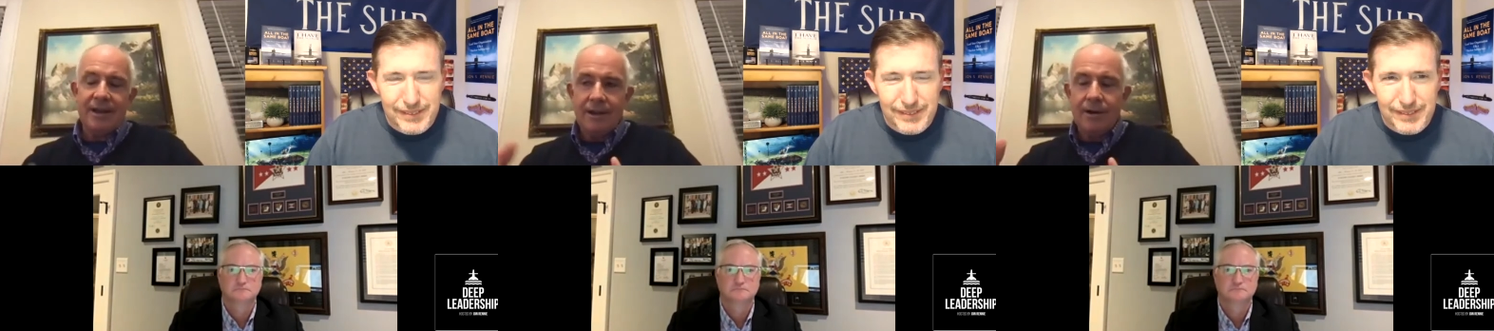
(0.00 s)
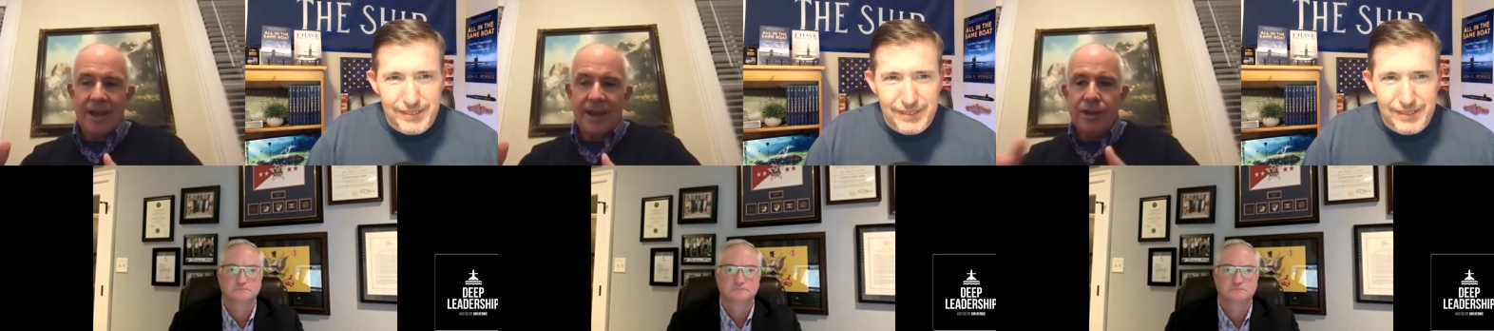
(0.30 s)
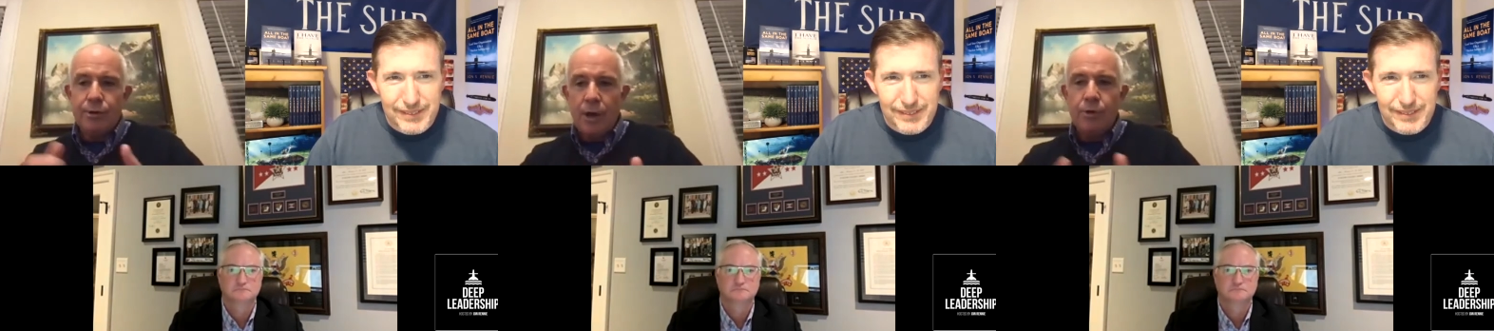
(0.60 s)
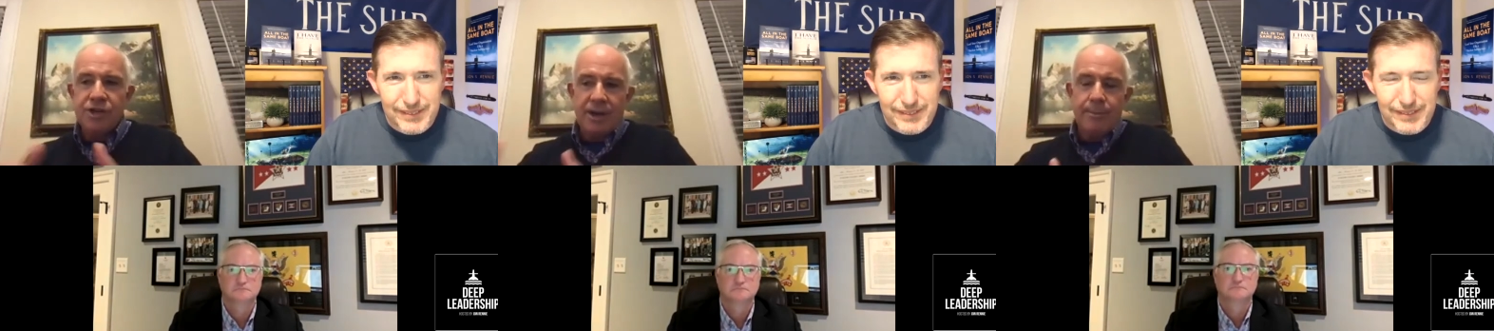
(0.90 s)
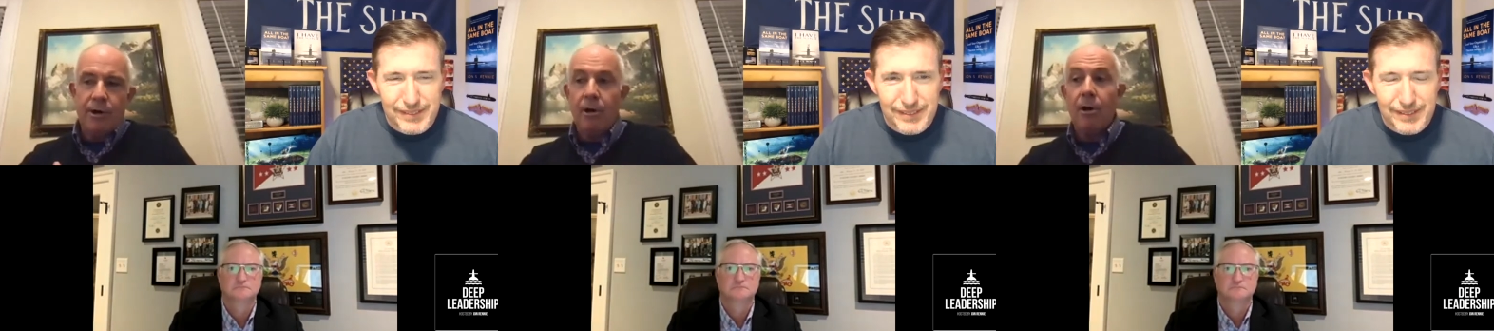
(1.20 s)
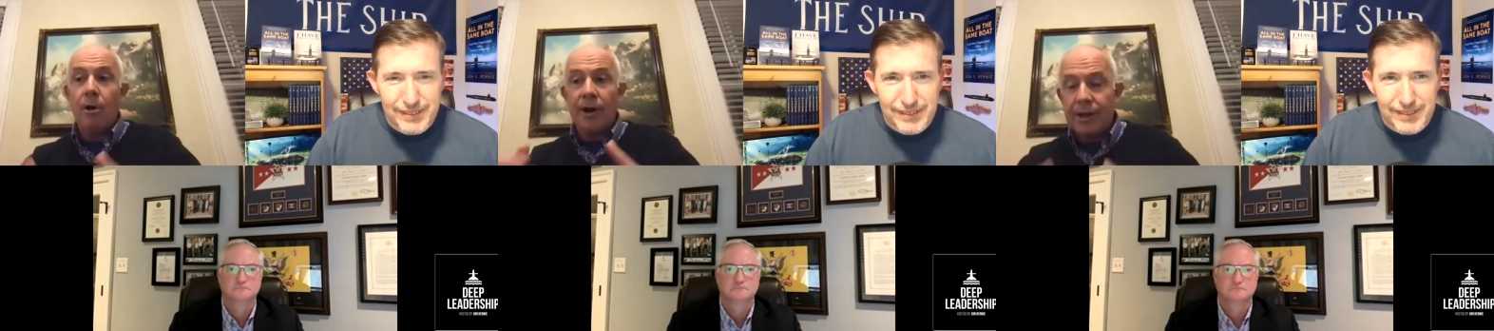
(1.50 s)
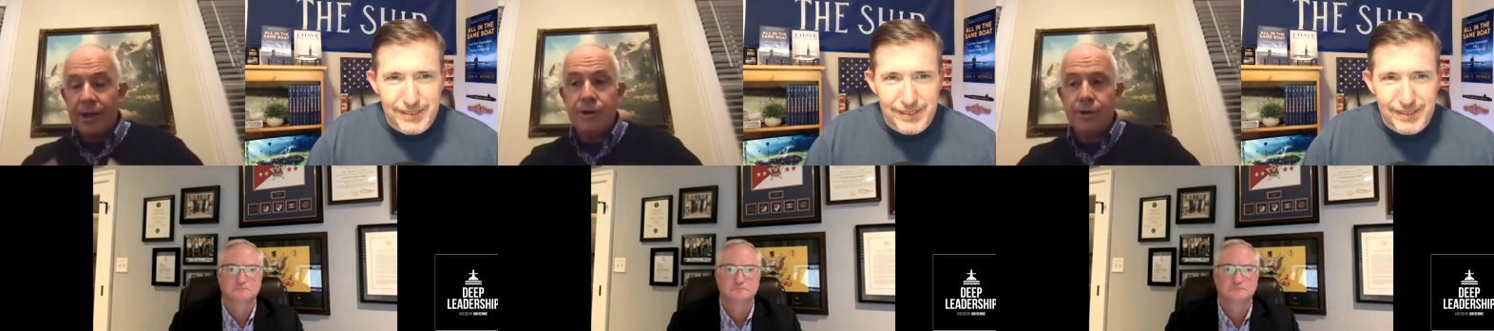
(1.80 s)
Speaker 1: you know can you coach him or her or
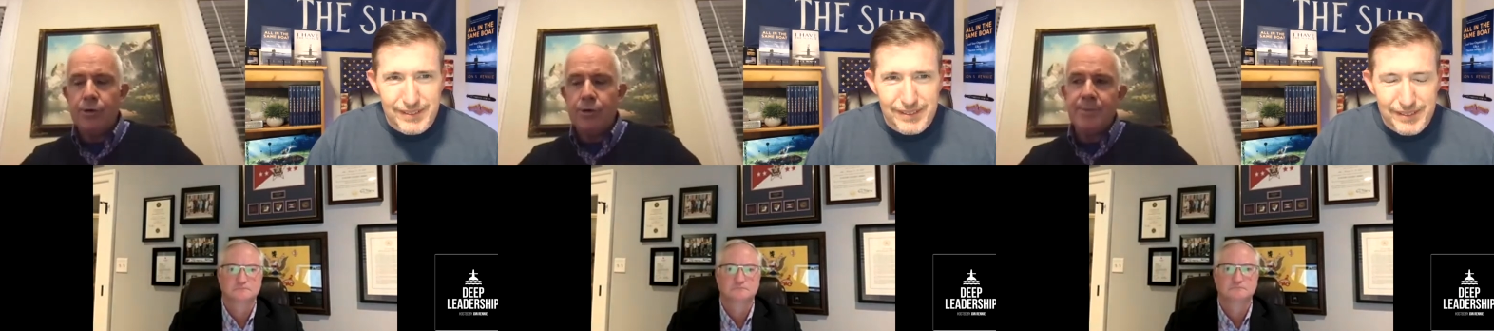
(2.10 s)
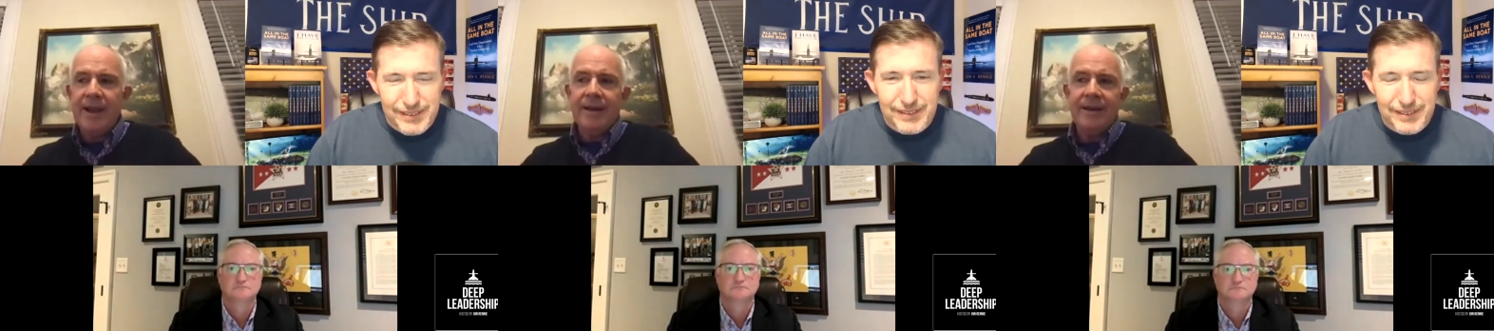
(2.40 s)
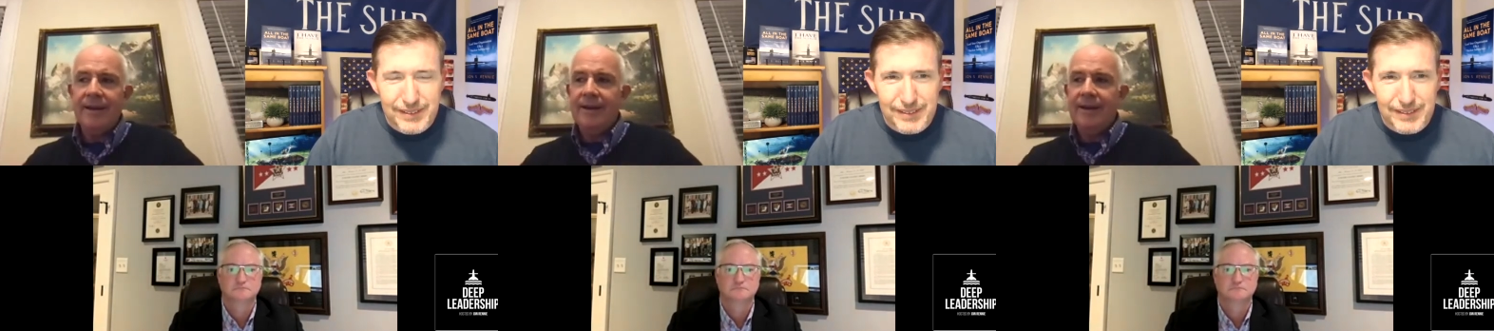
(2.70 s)
can you coach me